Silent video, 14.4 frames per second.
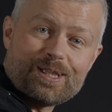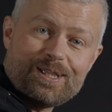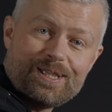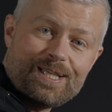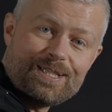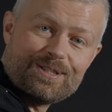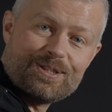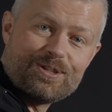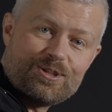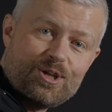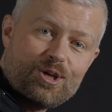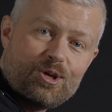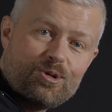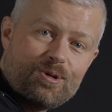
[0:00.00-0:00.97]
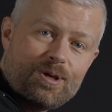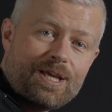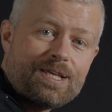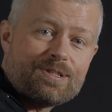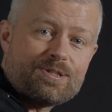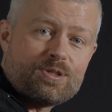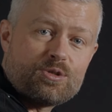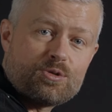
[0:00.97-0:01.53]
that you need to do
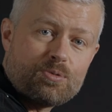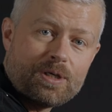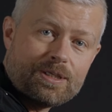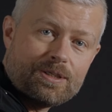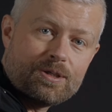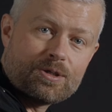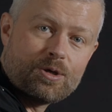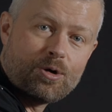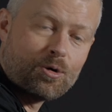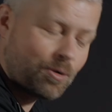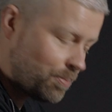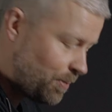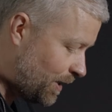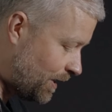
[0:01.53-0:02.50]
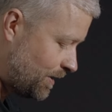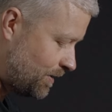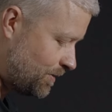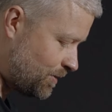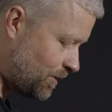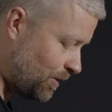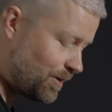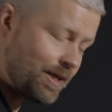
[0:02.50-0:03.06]
is to tweak your cockpit.
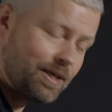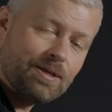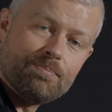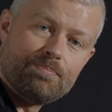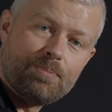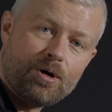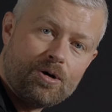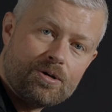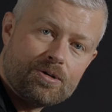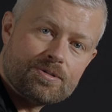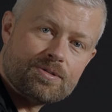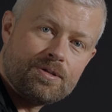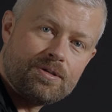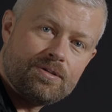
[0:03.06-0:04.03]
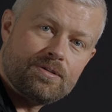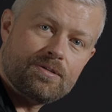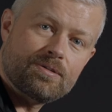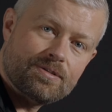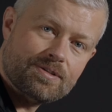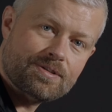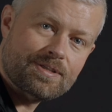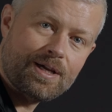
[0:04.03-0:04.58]
So get your bars
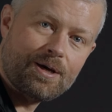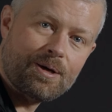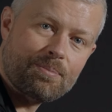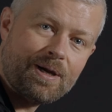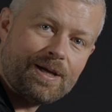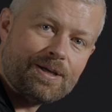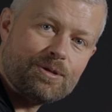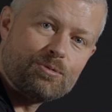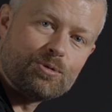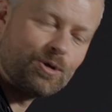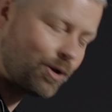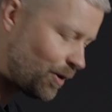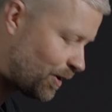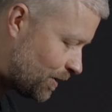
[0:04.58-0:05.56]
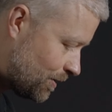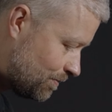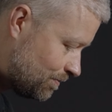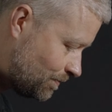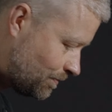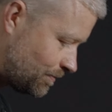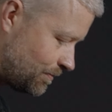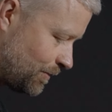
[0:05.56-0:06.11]
set up how you would like them.
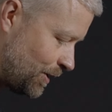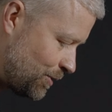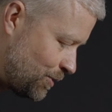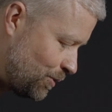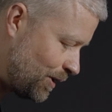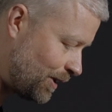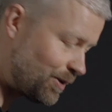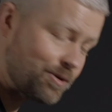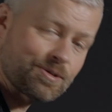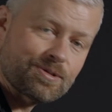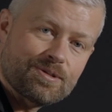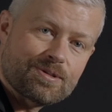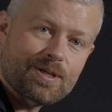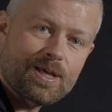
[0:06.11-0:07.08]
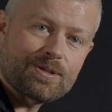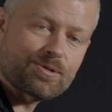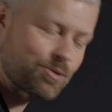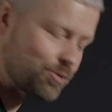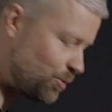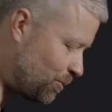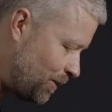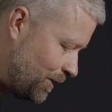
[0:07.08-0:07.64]
Make sure they're nice and
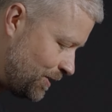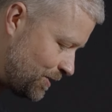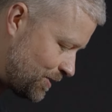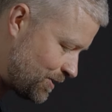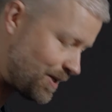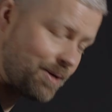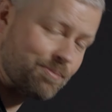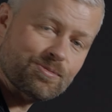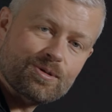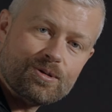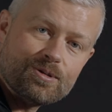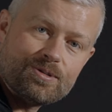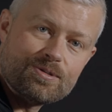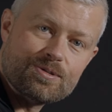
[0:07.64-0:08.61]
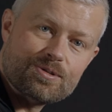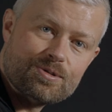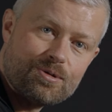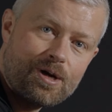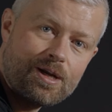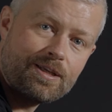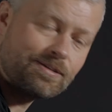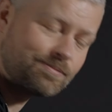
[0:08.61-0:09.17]
central and your stem's nice and
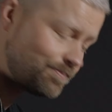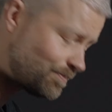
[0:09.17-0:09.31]
straight.